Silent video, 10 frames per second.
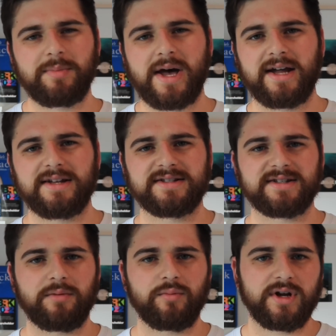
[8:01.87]
paid
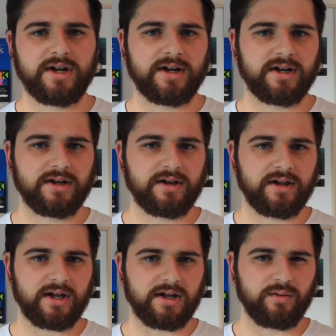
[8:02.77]
somewhere in
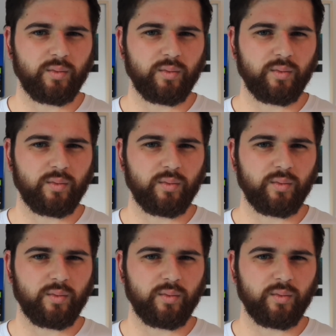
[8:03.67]
the